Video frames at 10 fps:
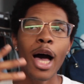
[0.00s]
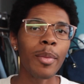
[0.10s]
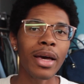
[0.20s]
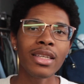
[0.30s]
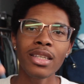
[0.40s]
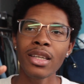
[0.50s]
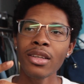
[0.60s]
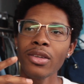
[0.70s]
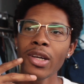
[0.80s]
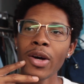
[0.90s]

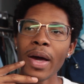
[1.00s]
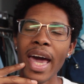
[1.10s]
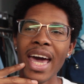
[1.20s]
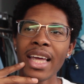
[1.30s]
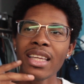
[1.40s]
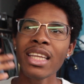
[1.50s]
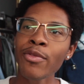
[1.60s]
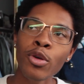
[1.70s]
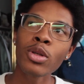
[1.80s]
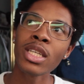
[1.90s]
Amazing, you know. And the
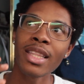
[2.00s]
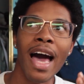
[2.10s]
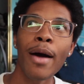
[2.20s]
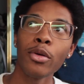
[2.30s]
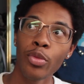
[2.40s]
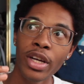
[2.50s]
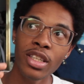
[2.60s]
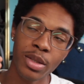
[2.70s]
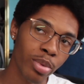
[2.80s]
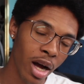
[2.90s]
difficulty that I would rate
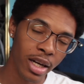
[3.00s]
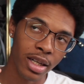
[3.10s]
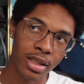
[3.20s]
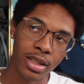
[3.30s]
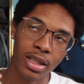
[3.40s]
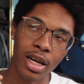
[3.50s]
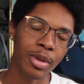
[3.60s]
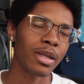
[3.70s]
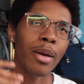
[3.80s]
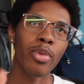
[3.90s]
this product, I
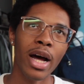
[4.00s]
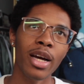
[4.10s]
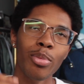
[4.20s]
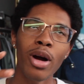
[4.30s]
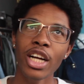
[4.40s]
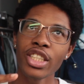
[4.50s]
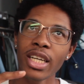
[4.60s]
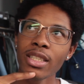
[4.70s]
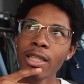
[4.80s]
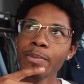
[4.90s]
mean not product,
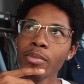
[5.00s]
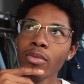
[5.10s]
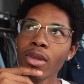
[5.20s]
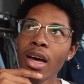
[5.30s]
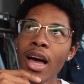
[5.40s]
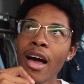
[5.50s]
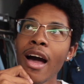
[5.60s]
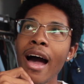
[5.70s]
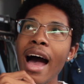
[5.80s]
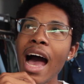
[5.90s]
project,
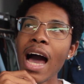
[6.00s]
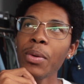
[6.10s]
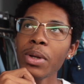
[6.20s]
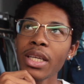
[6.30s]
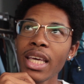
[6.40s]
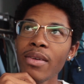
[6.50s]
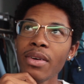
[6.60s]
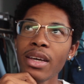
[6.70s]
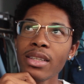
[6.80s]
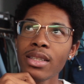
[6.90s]
I would give
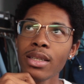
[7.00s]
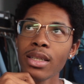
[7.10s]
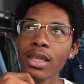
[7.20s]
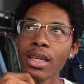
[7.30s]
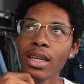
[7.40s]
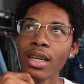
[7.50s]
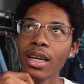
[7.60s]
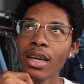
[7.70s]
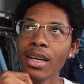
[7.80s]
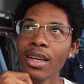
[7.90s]
it
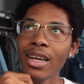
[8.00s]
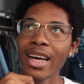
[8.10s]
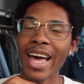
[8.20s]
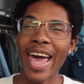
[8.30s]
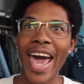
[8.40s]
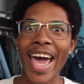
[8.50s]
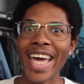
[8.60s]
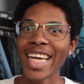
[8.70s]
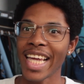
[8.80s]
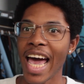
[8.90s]
an
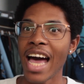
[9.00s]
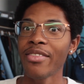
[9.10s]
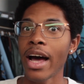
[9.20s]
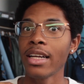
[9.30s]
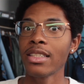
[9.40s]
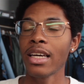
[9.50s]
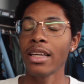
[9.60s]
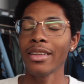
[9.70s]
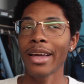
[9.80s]
8.5 out of 10.